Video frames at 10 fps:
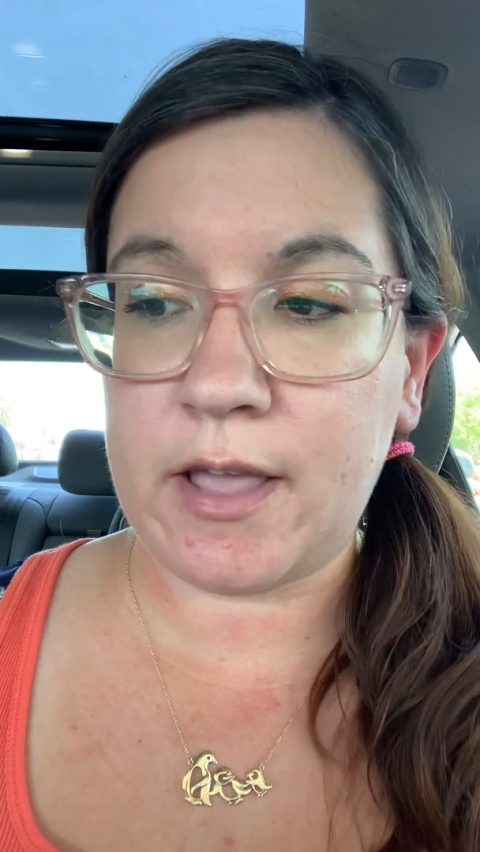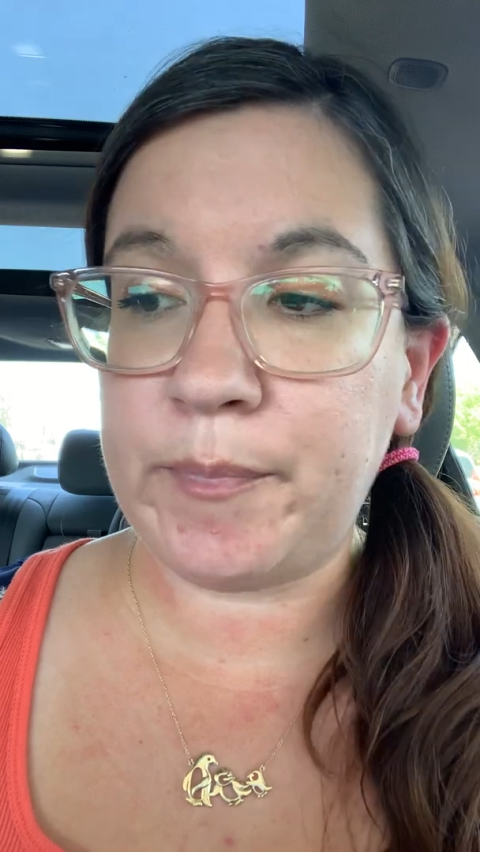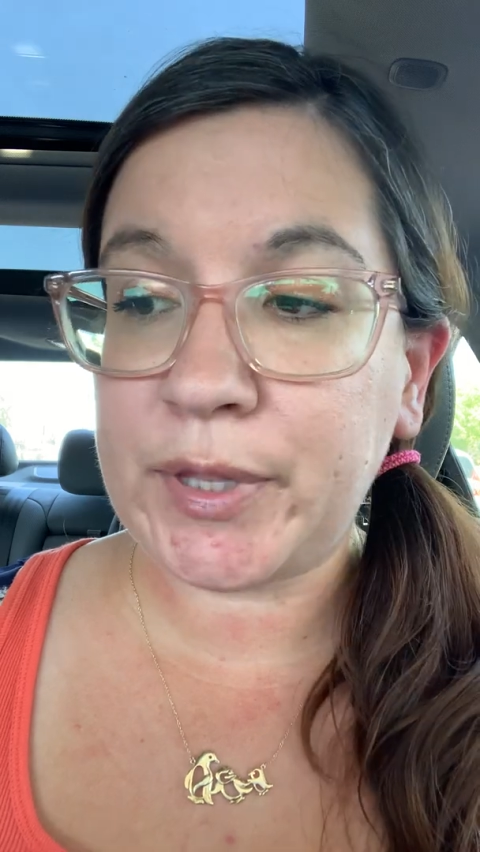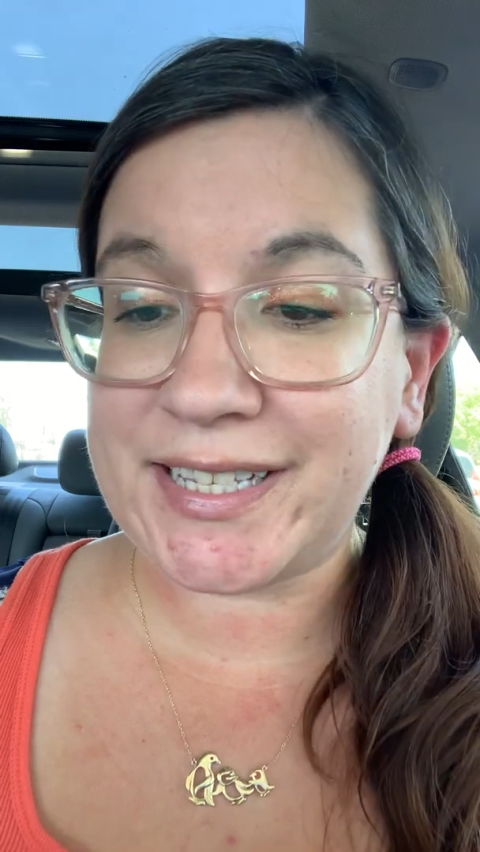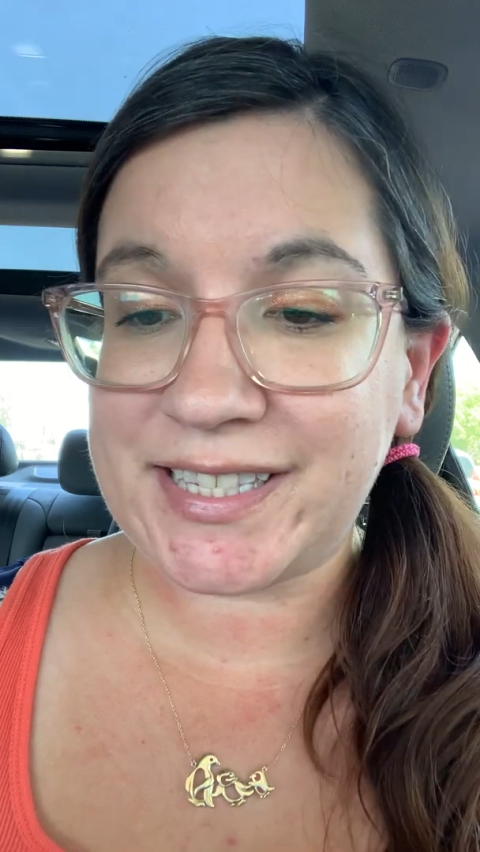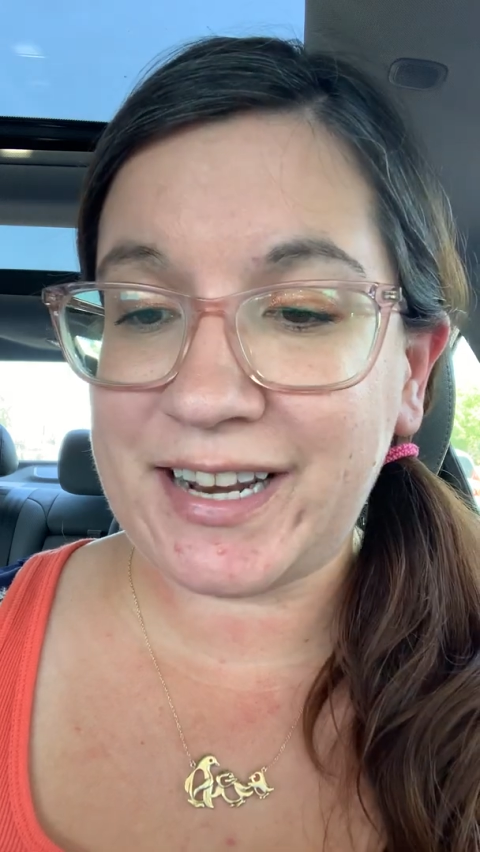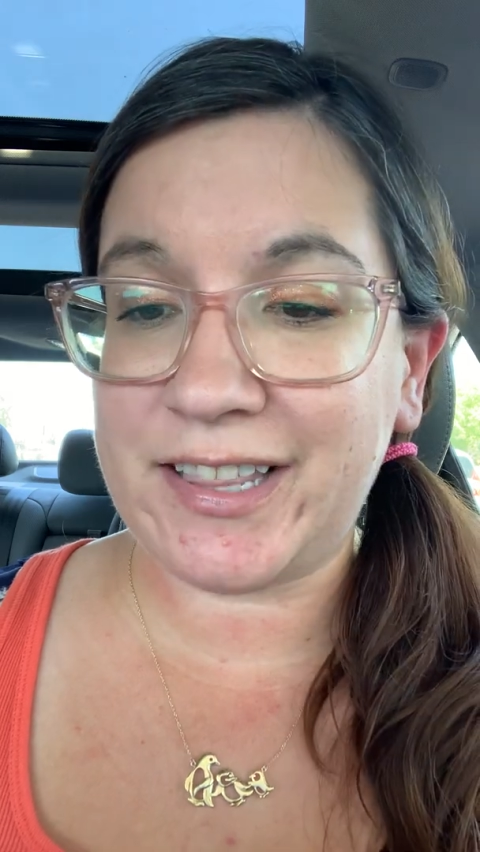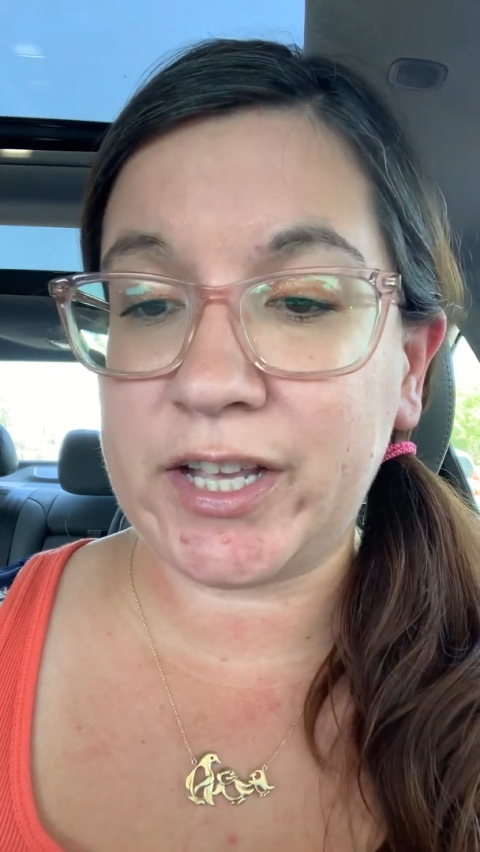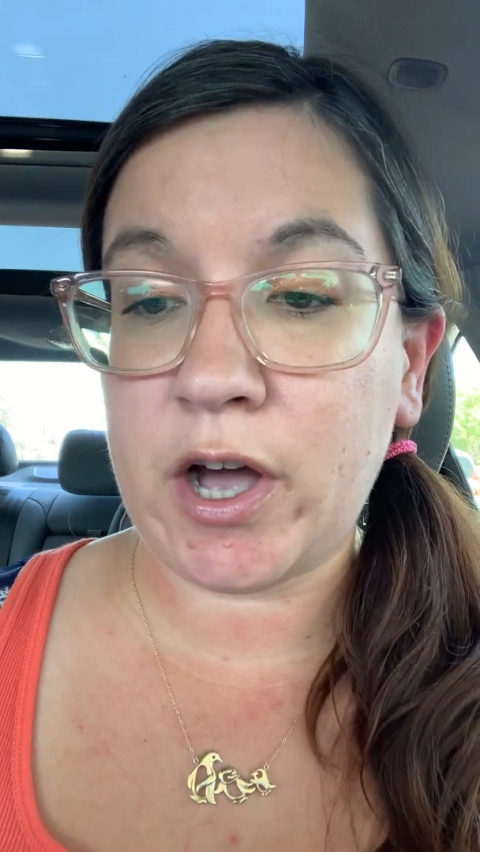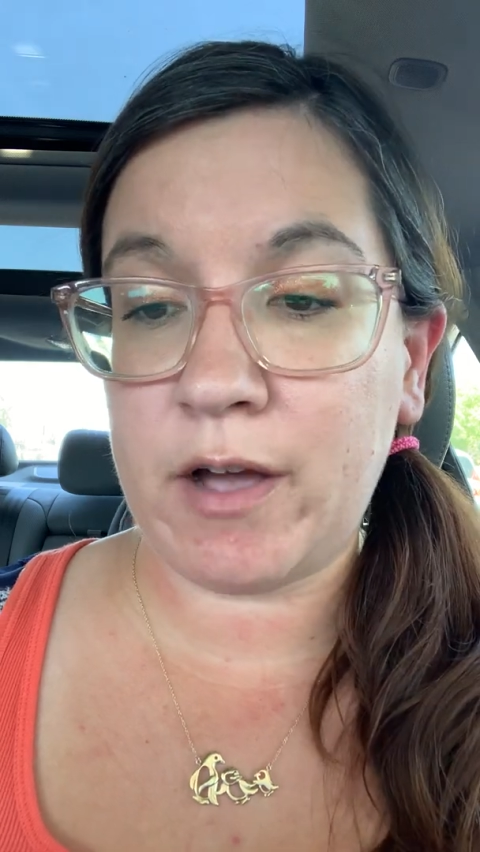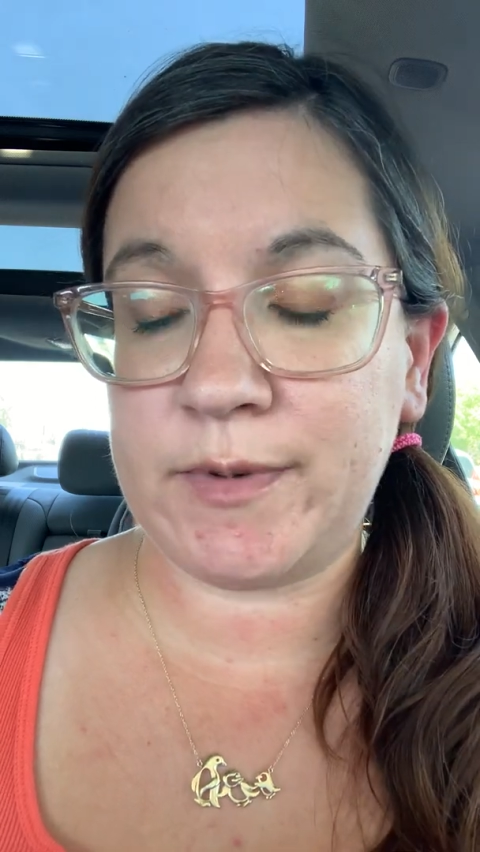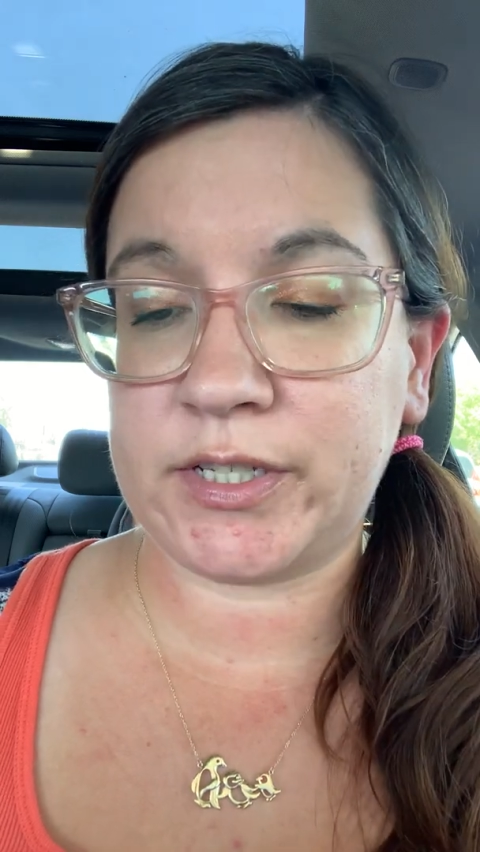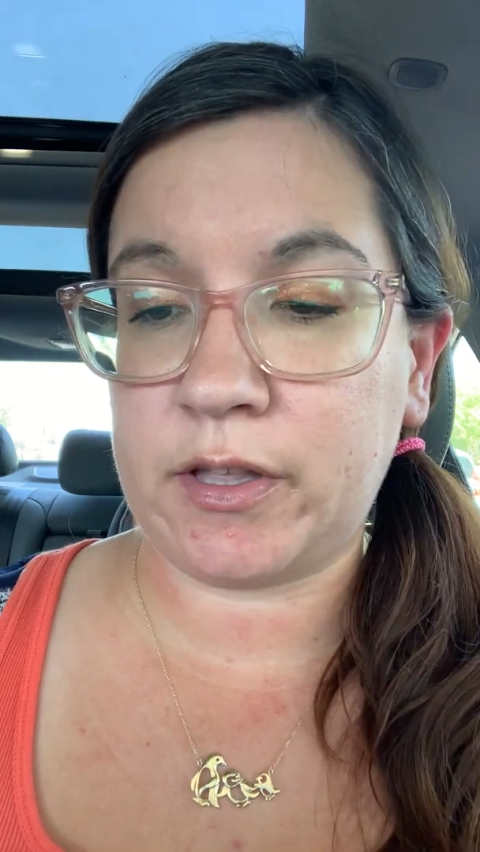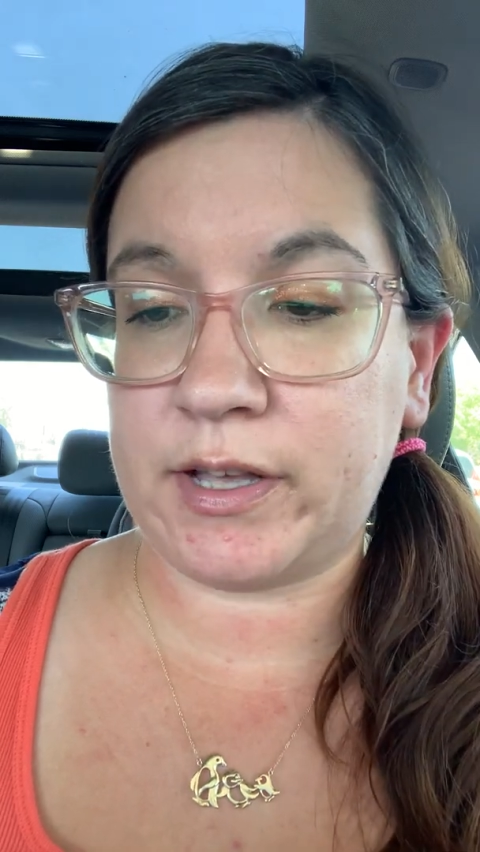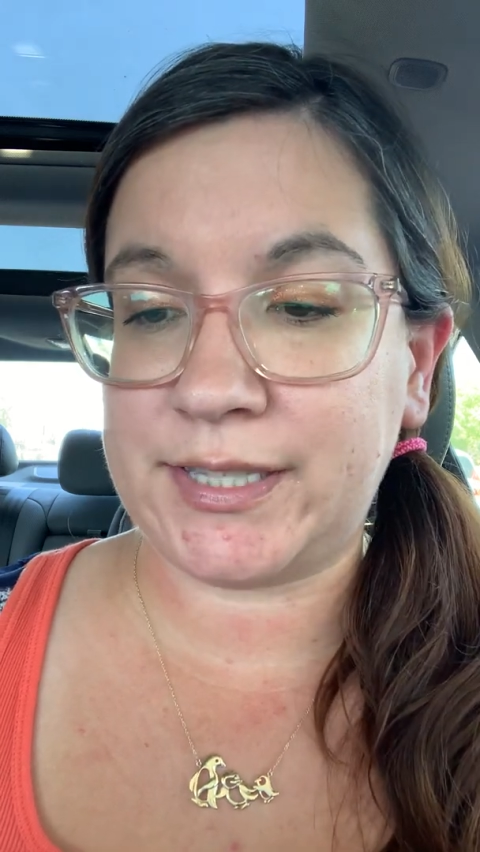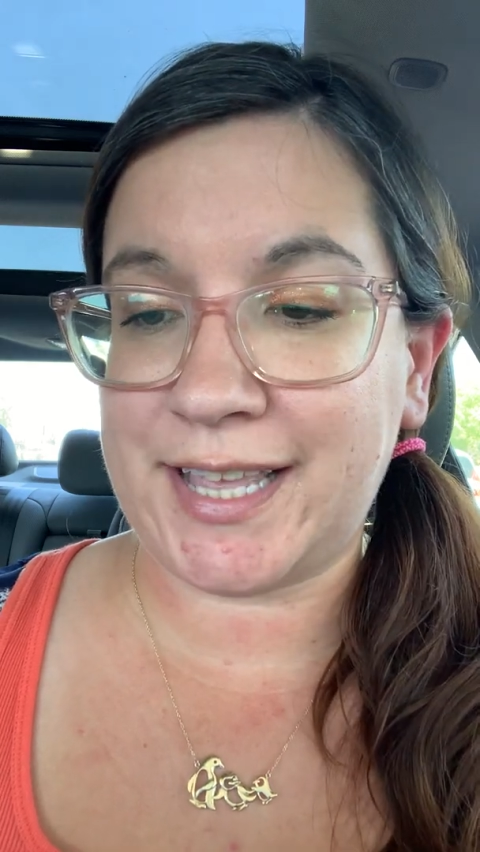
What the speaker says: implicit in the Commerce Clause